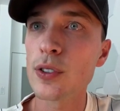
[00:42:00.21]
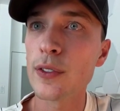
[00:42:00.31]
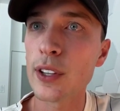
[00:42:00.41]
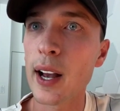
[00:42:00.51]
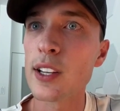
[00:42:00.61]

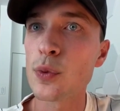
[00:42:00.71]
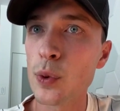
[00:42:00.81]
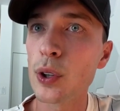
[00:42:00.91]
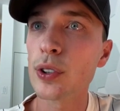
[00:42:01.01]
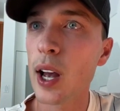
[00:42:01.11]
most of you
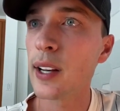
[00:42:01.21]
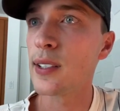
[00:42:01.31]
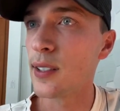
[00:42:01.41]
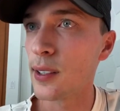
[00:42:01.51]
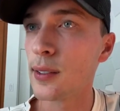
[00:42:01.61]
guys will
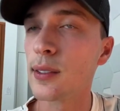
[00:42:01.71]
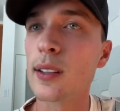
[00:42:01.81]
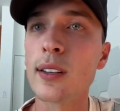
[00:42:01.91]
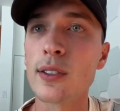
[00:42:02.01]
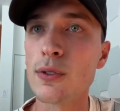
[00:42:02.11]
not
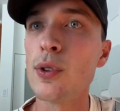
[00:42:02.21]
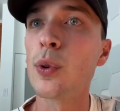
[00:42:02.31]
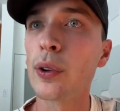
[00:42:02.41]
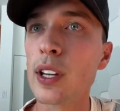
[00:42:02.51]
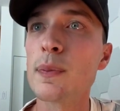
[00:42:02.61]
exist in this
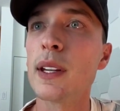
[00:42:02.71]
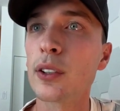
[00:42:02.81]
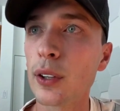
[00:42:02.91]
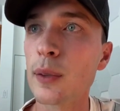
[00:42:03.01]
new world that's